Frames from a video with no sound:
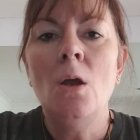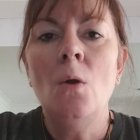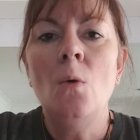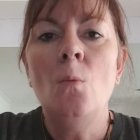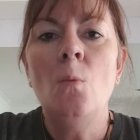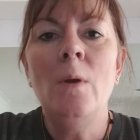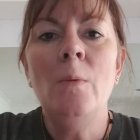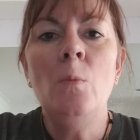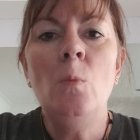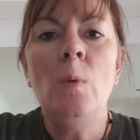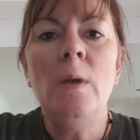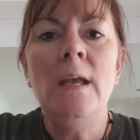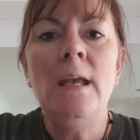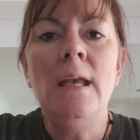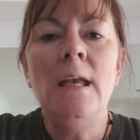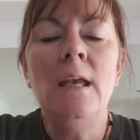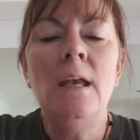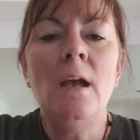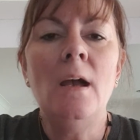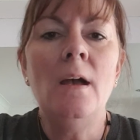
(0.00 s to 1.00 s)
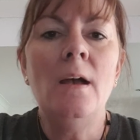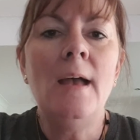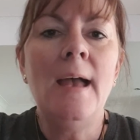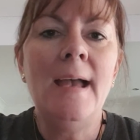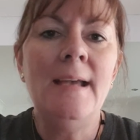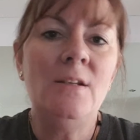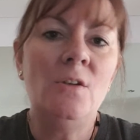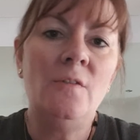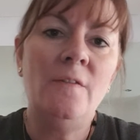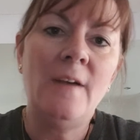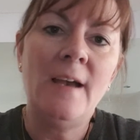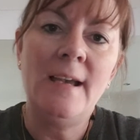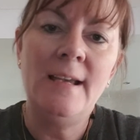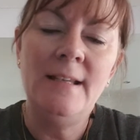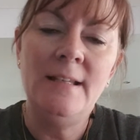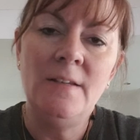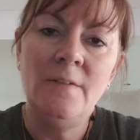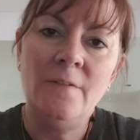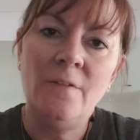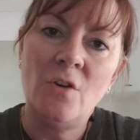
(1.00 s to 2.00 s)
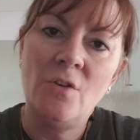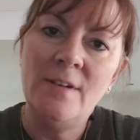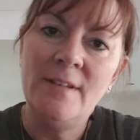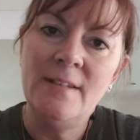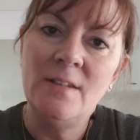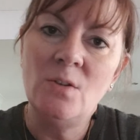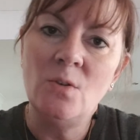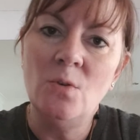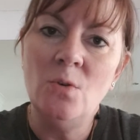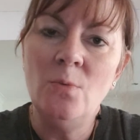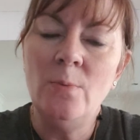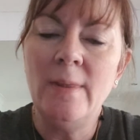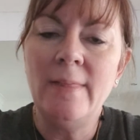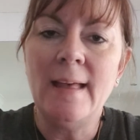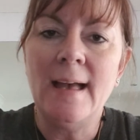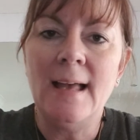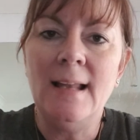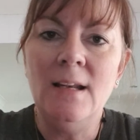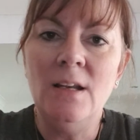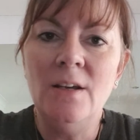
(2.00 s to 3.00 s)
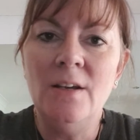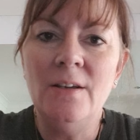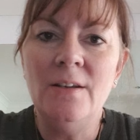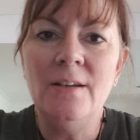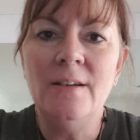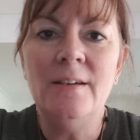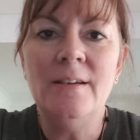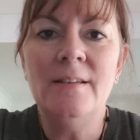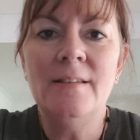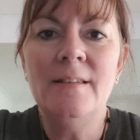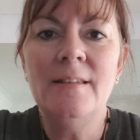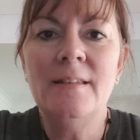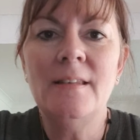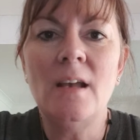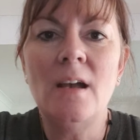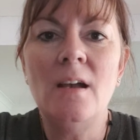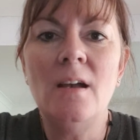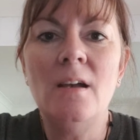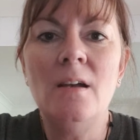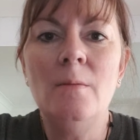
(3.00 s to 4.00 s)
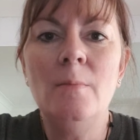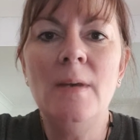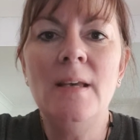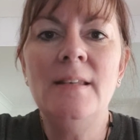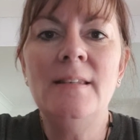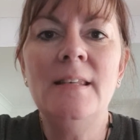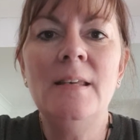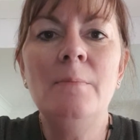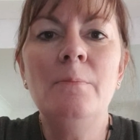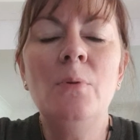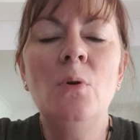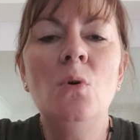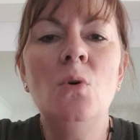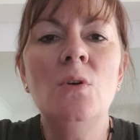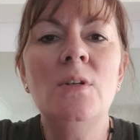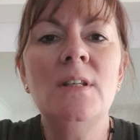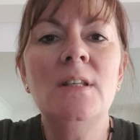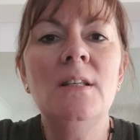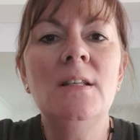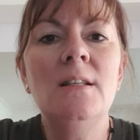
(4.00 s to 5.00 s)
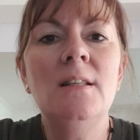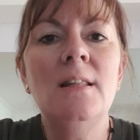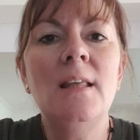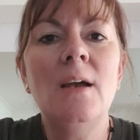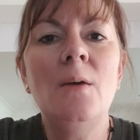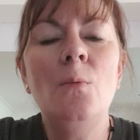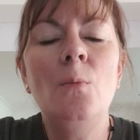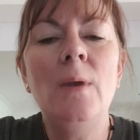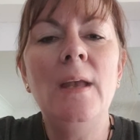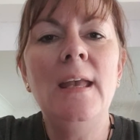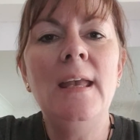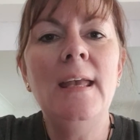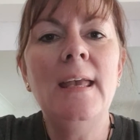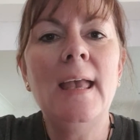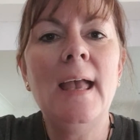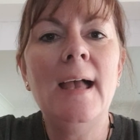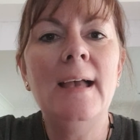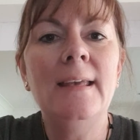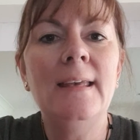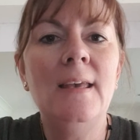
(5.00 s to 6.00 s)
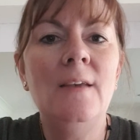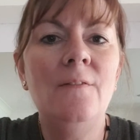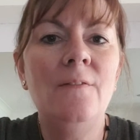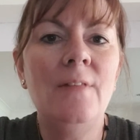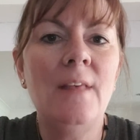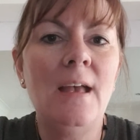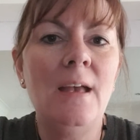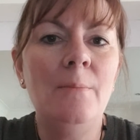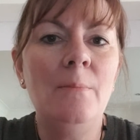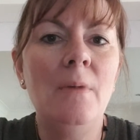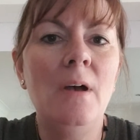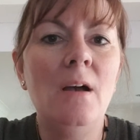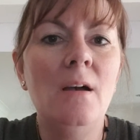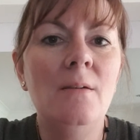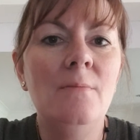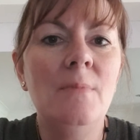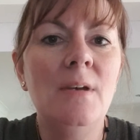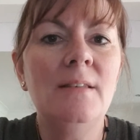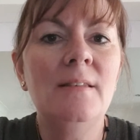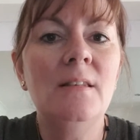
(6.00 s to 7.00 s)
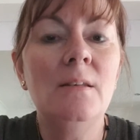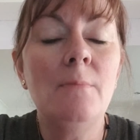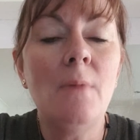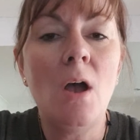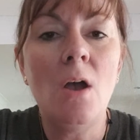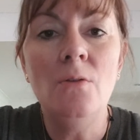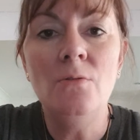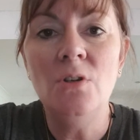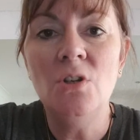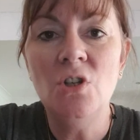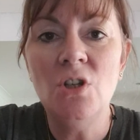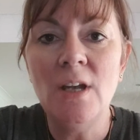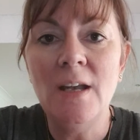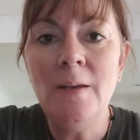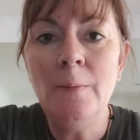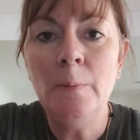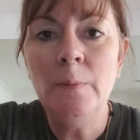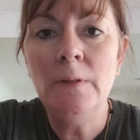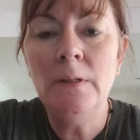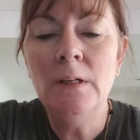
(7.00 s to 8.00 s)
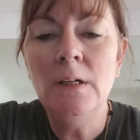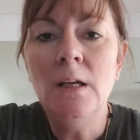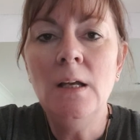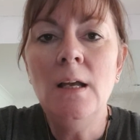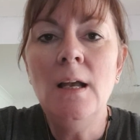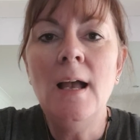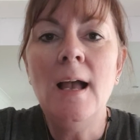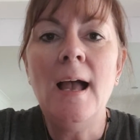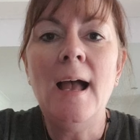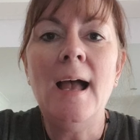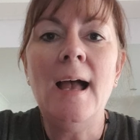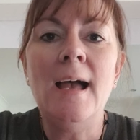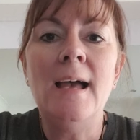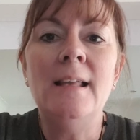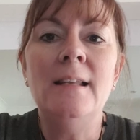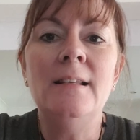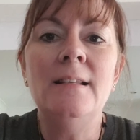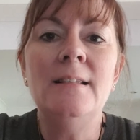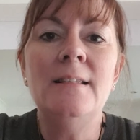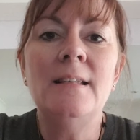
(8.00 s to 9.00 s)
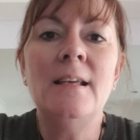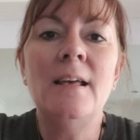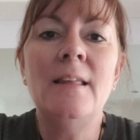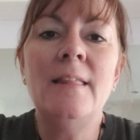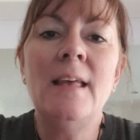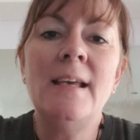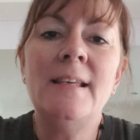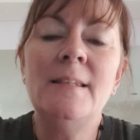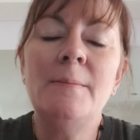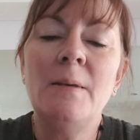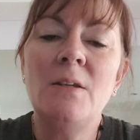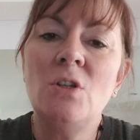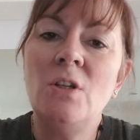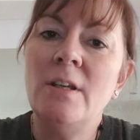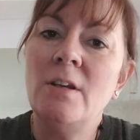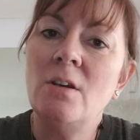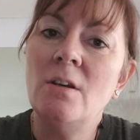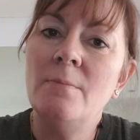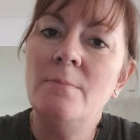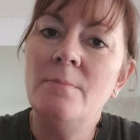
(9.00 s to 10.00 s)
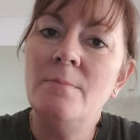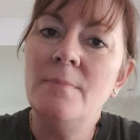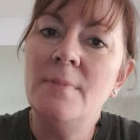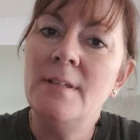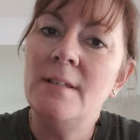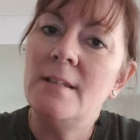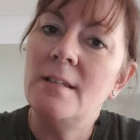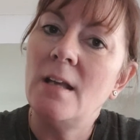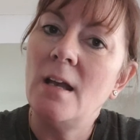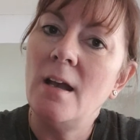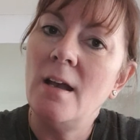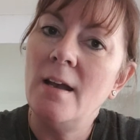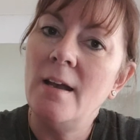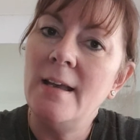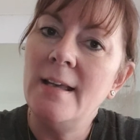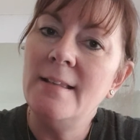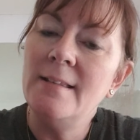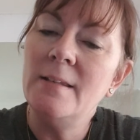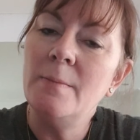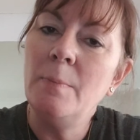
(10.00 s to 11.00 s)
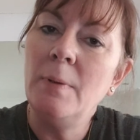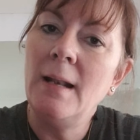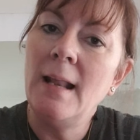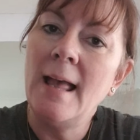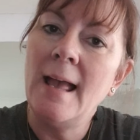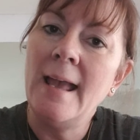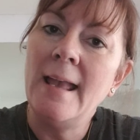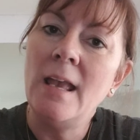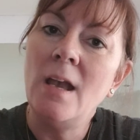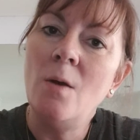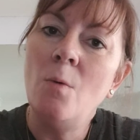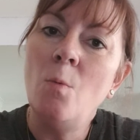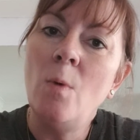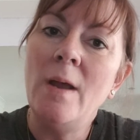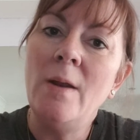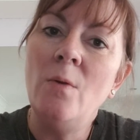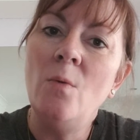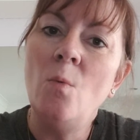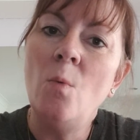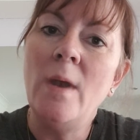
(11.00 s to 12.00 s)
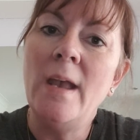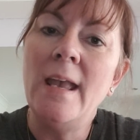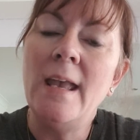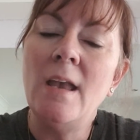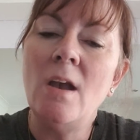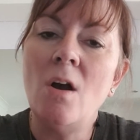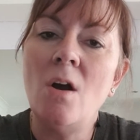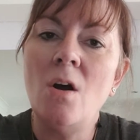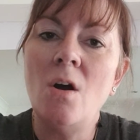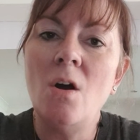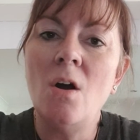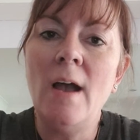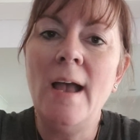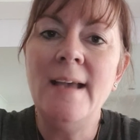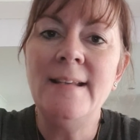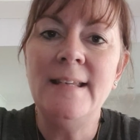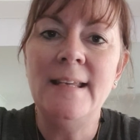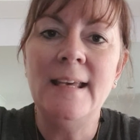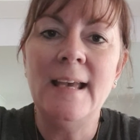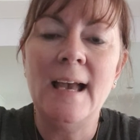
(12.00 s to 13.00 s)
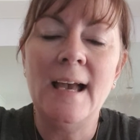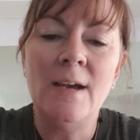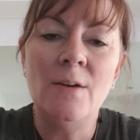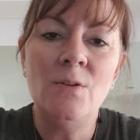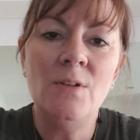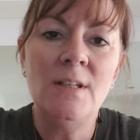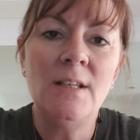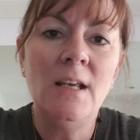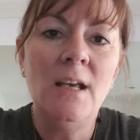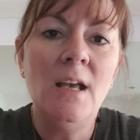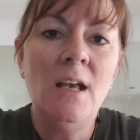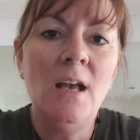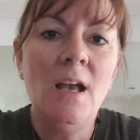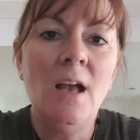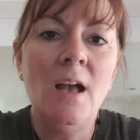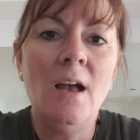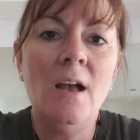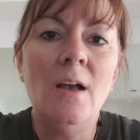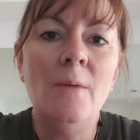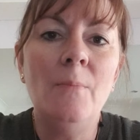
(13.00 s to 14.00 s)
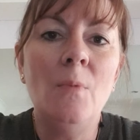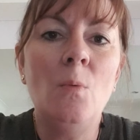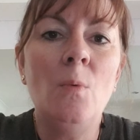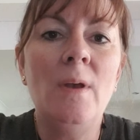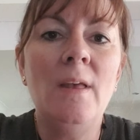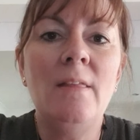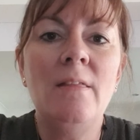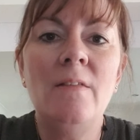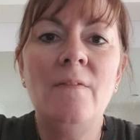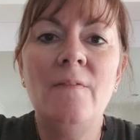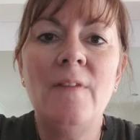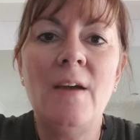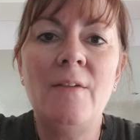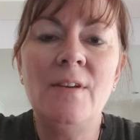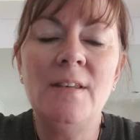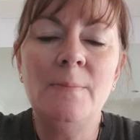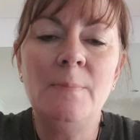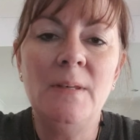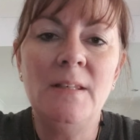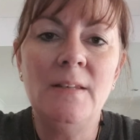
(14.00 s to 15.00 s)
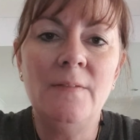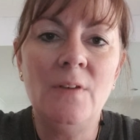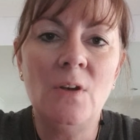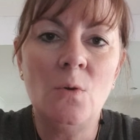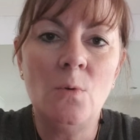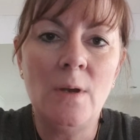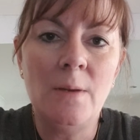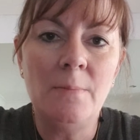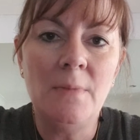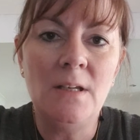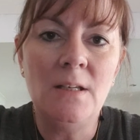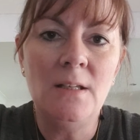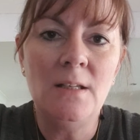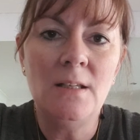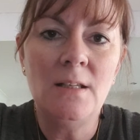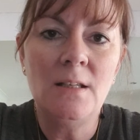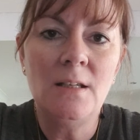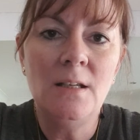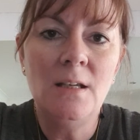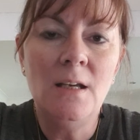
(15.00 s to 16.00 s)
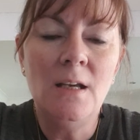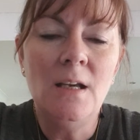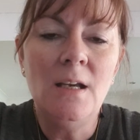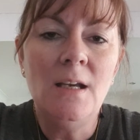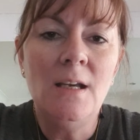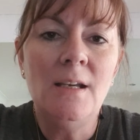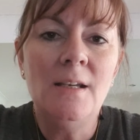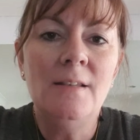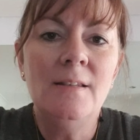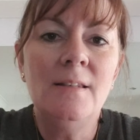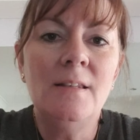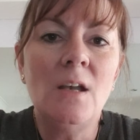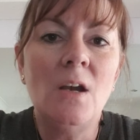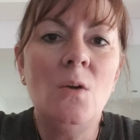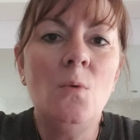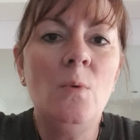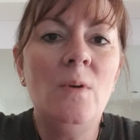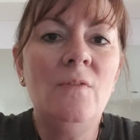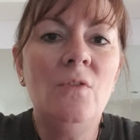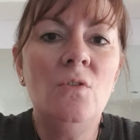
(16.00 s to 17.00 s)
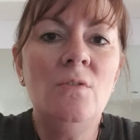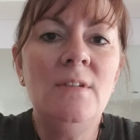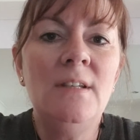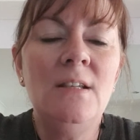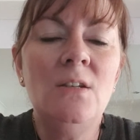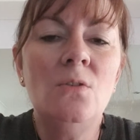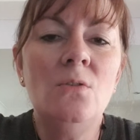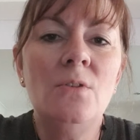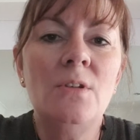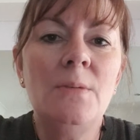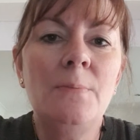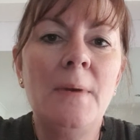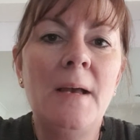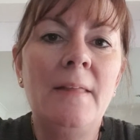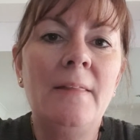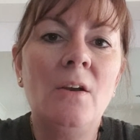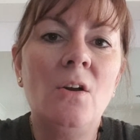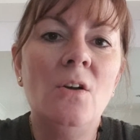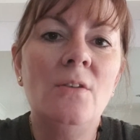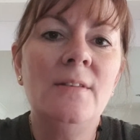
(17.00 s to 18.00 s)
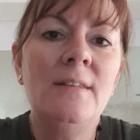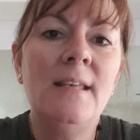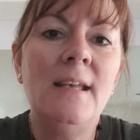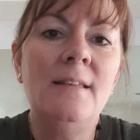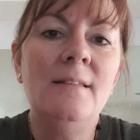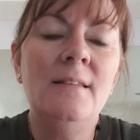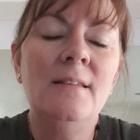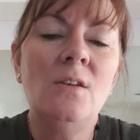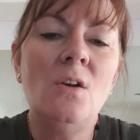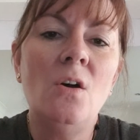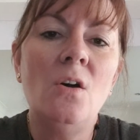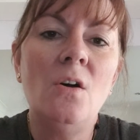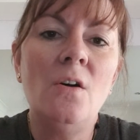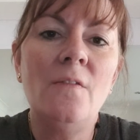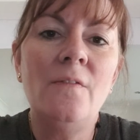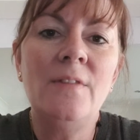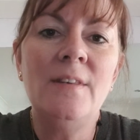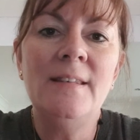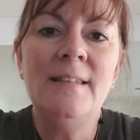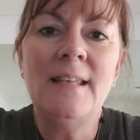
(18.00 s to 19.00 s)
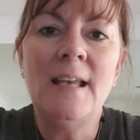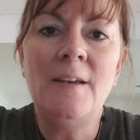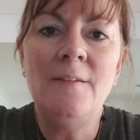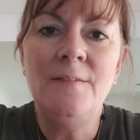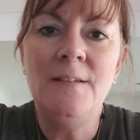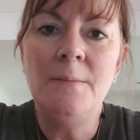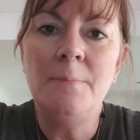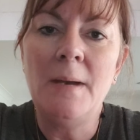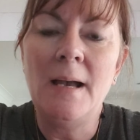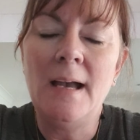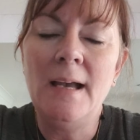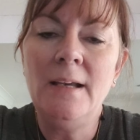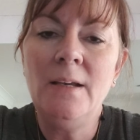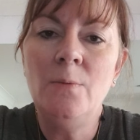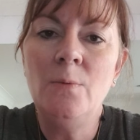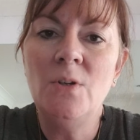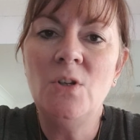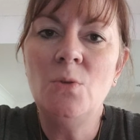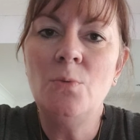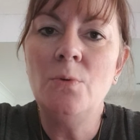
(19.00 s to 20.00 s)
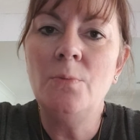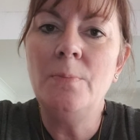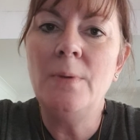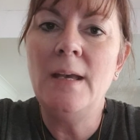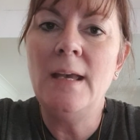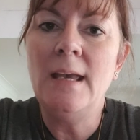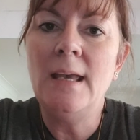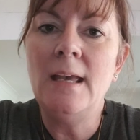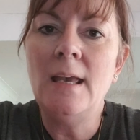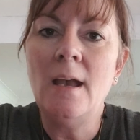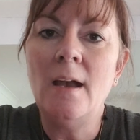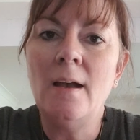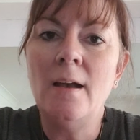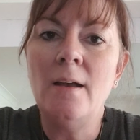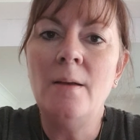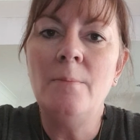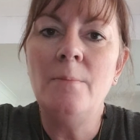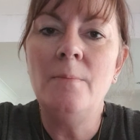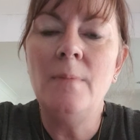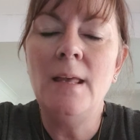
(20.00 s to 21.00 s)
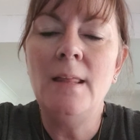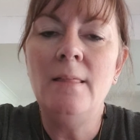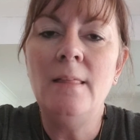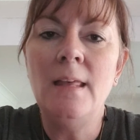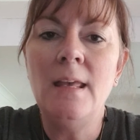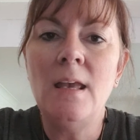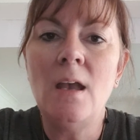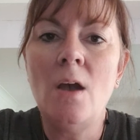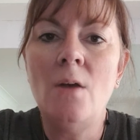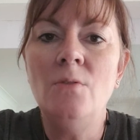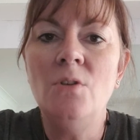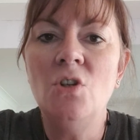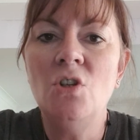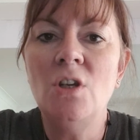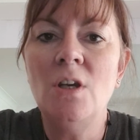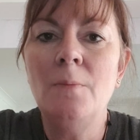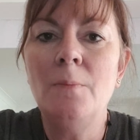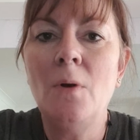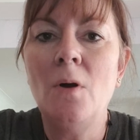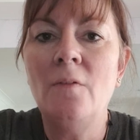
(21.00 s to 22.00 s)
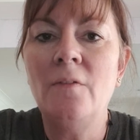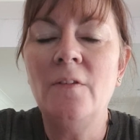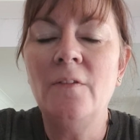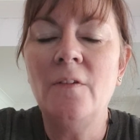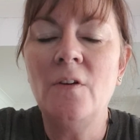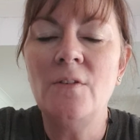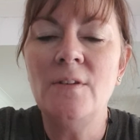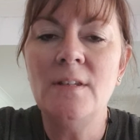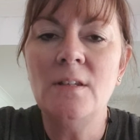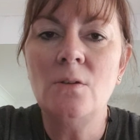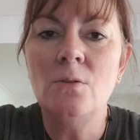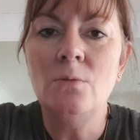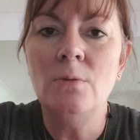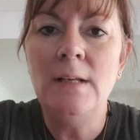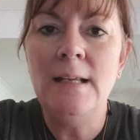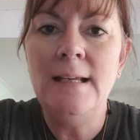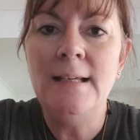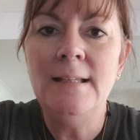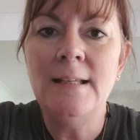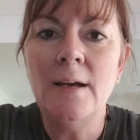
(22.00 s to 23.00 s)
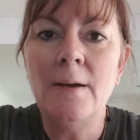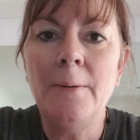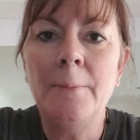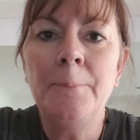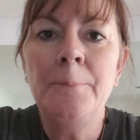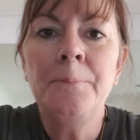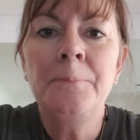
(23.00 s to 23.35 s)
When we head off out into Forest School with our learners, it's important that we can give them some ownership, and that especially comes into play when we are heading out with various bits of equipment. So we've already talked about the contents of the safety bag, which will be in the ownership of the Forest School leader.